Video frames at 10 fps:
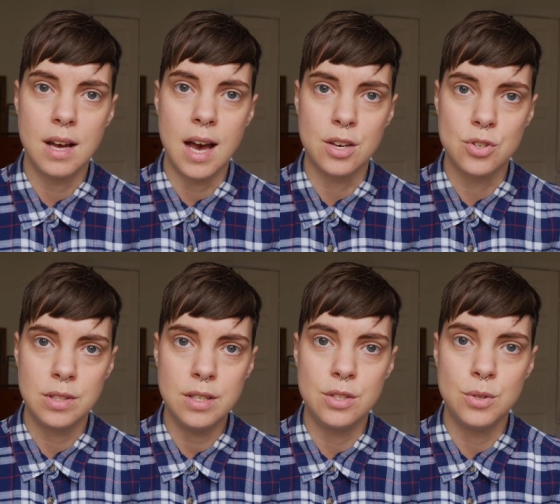
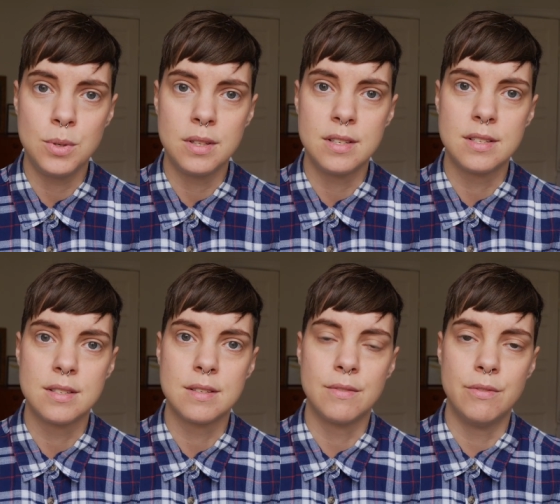actually doing
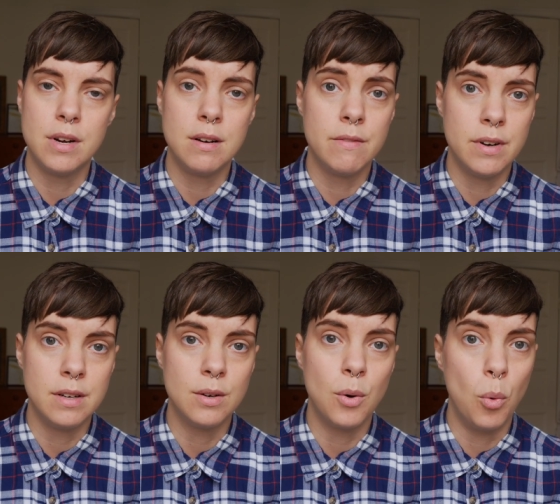this very
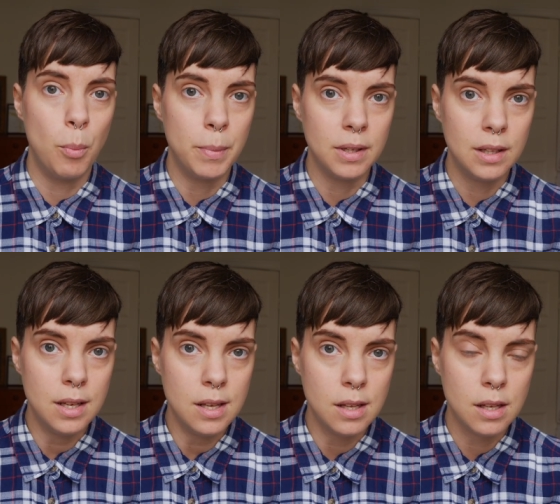very
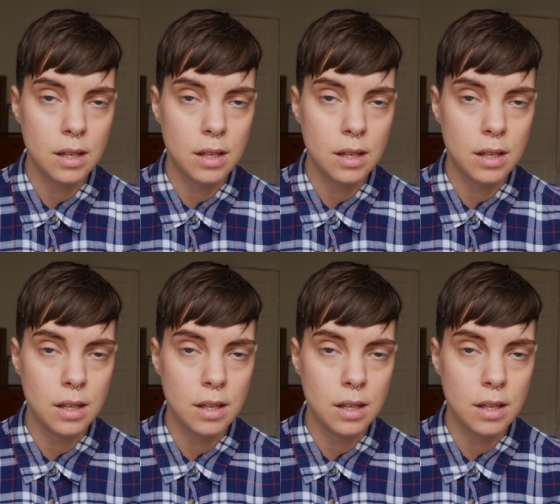openly